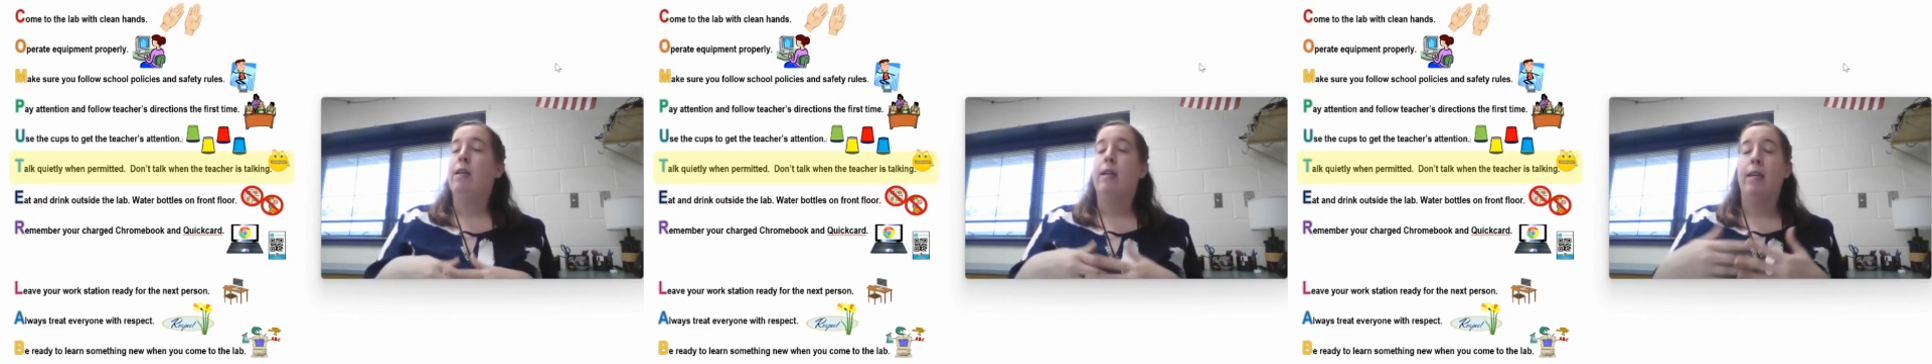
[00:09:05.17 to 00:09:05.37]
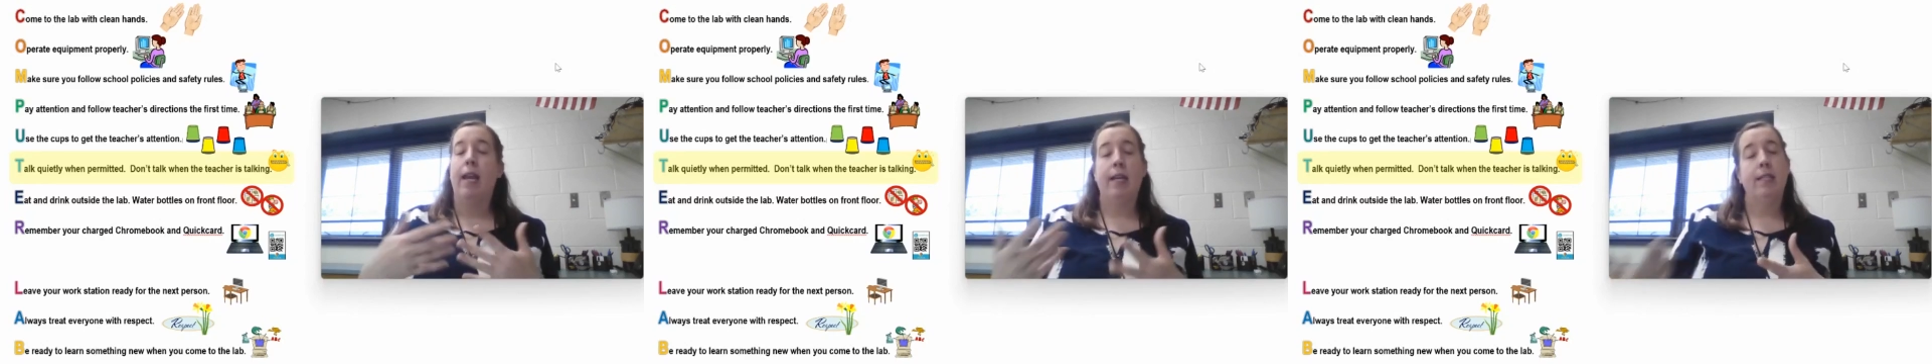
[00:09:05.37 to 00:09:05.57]

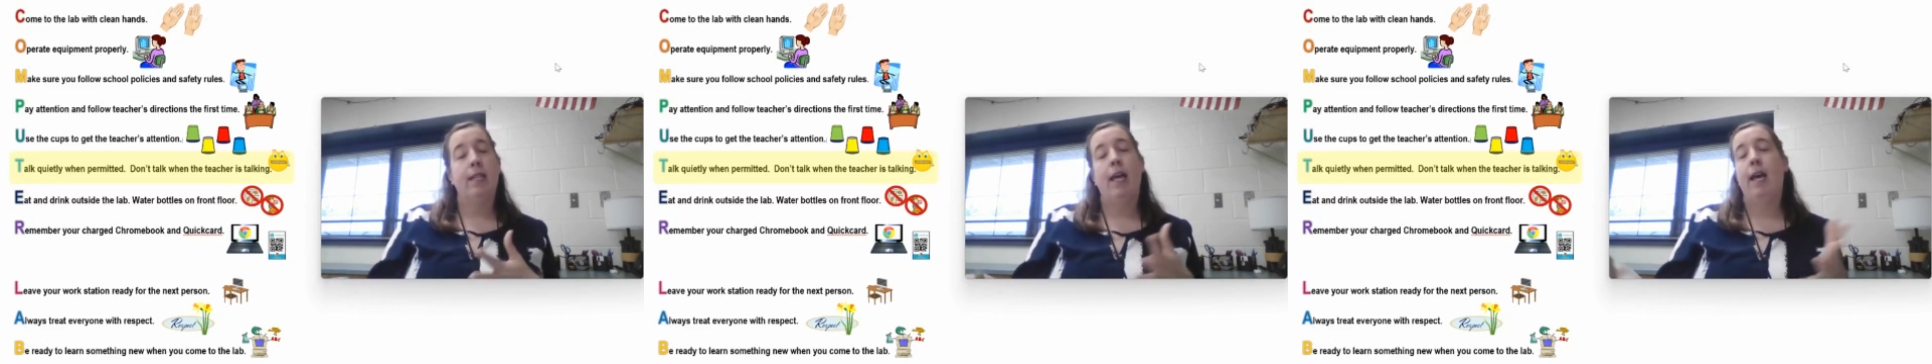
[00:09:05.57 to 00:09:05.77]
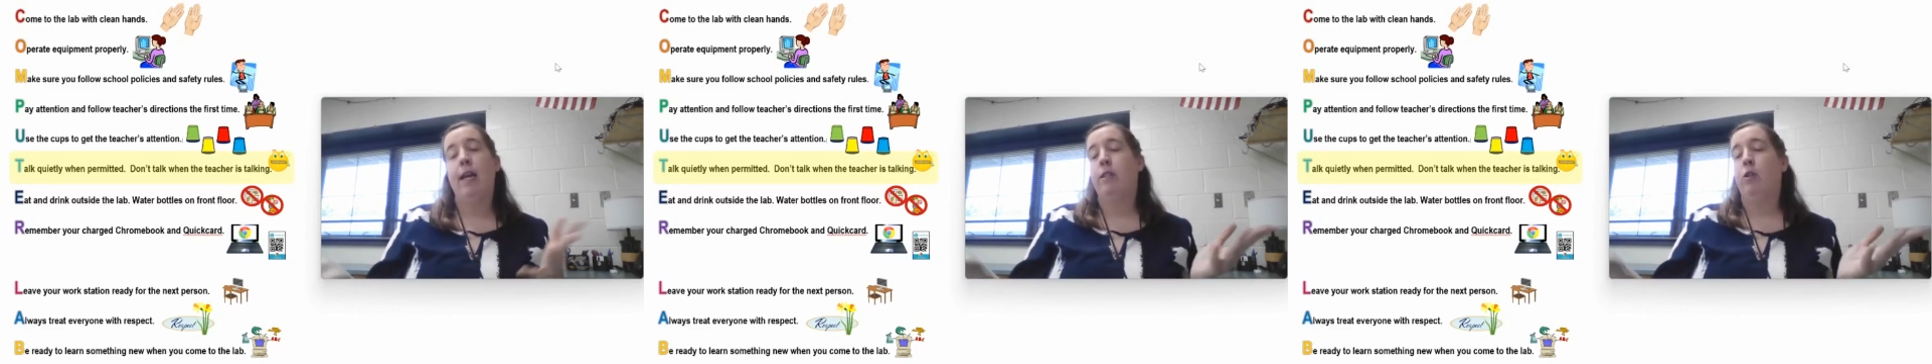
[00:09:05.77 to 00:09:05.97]
Next
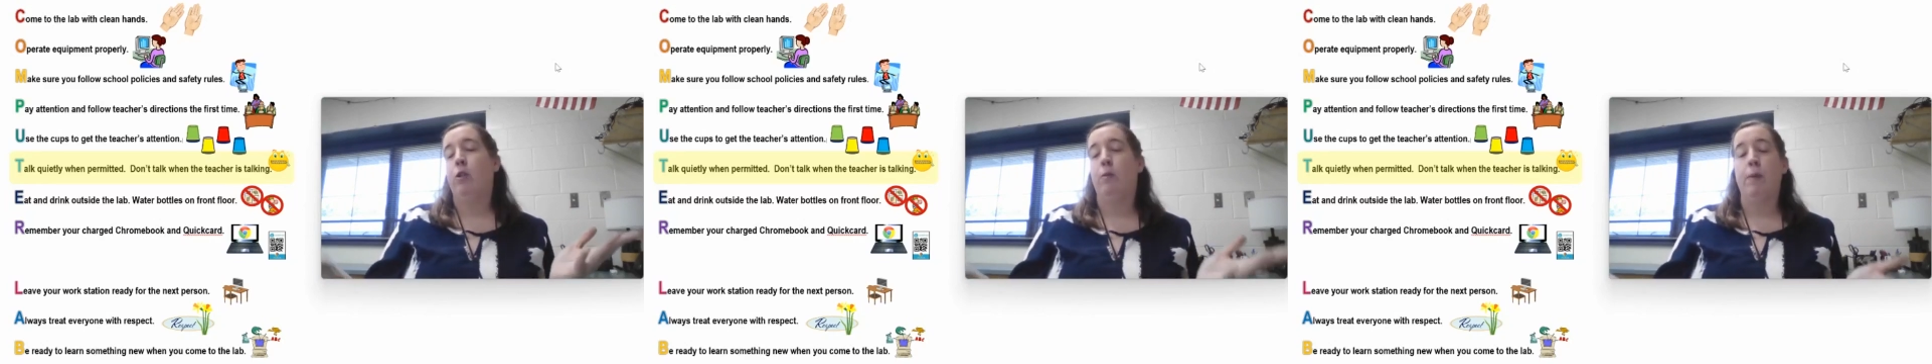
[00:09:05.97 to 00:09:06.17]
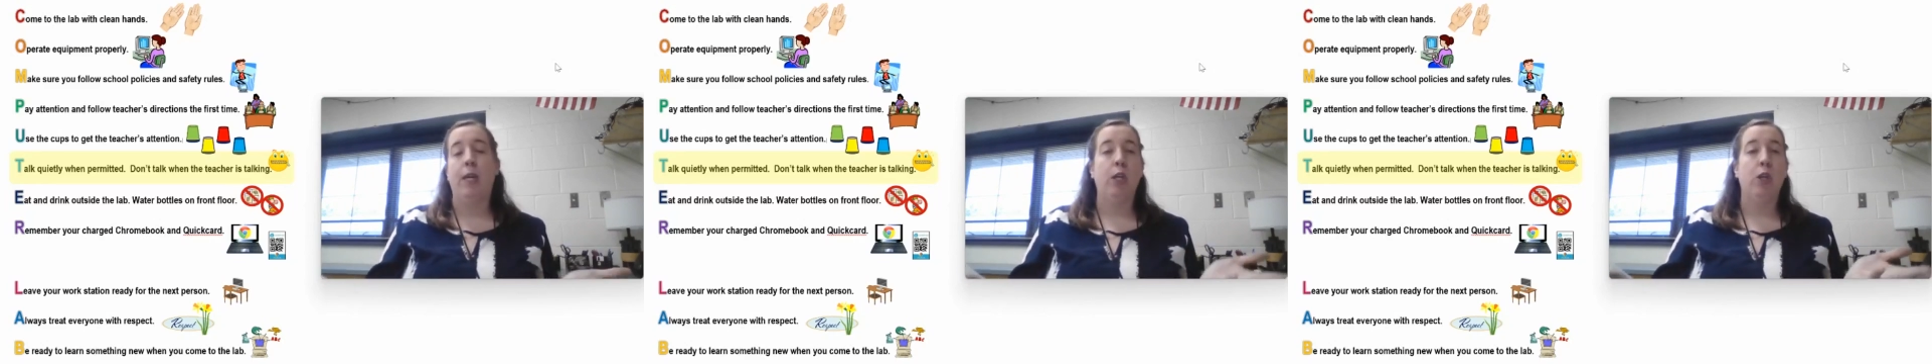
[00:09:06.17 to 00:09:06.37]
class,
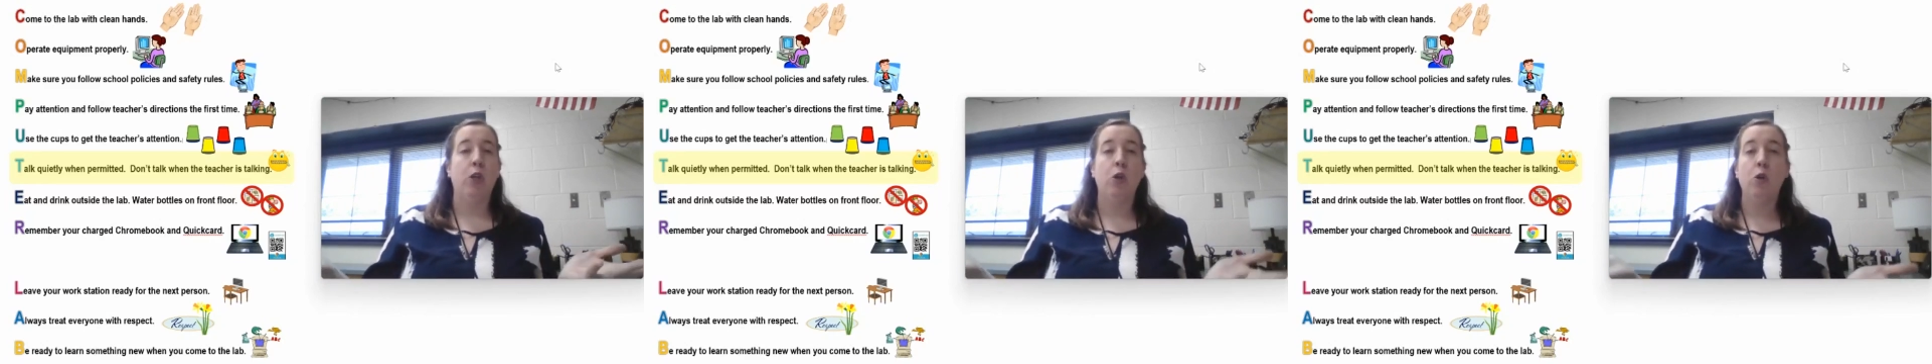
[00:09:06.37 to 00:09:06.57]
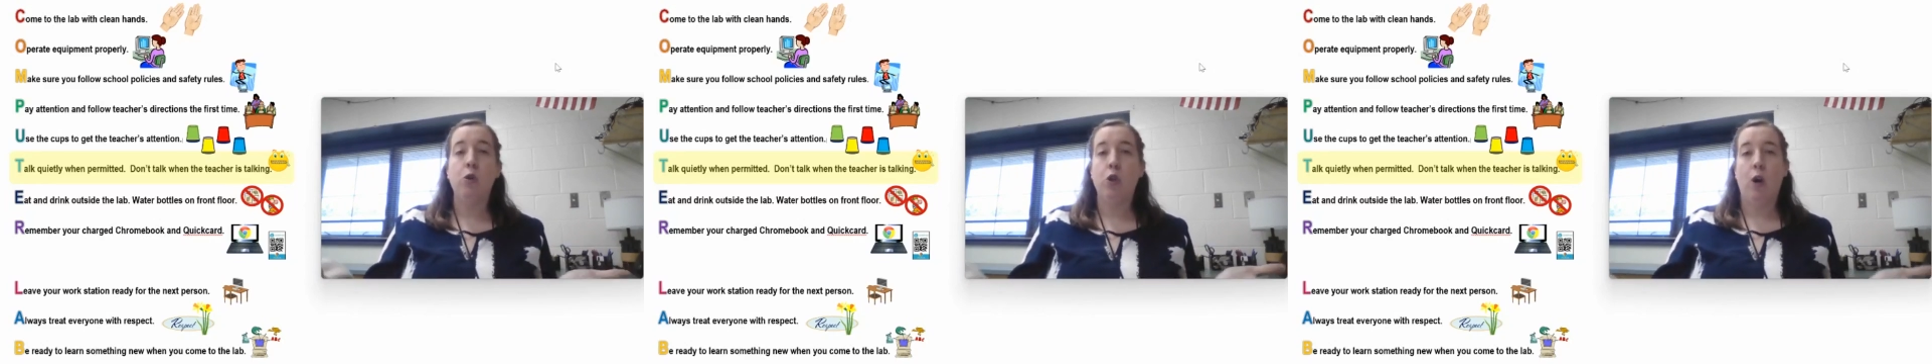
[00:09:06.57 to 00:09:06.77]
it'll be a
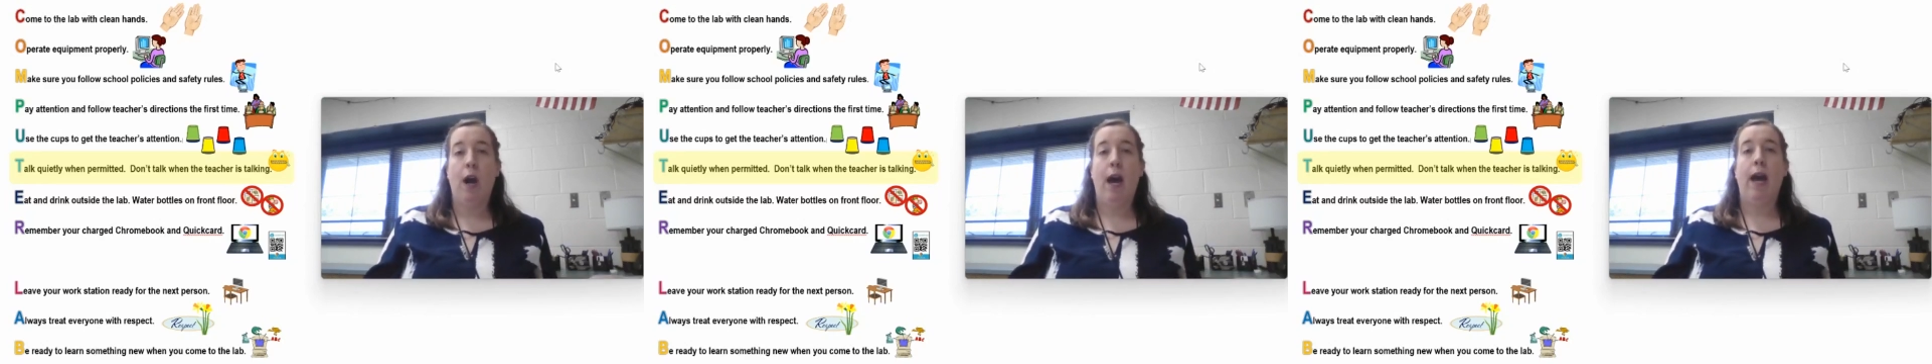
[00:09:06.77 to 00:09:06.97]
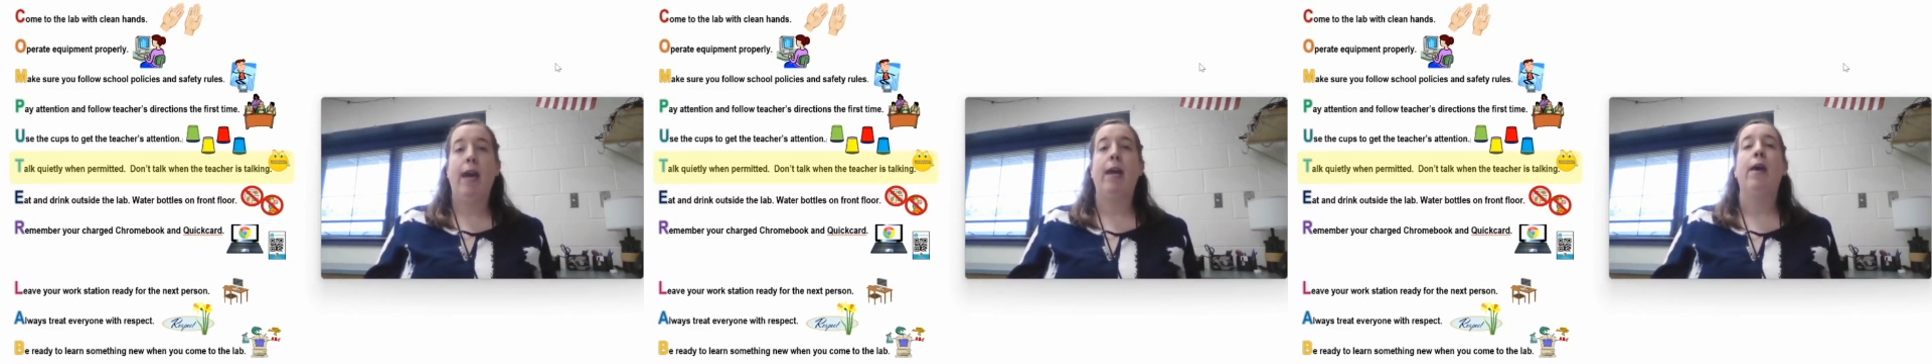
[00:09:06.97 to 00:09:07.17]
new
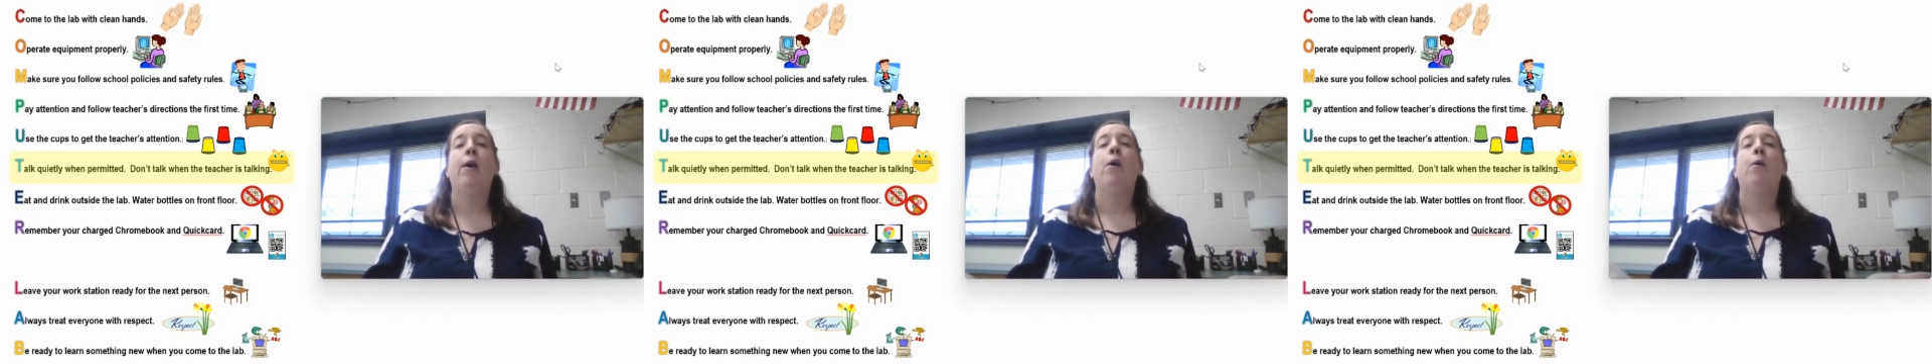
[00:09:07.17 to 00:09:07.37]
try,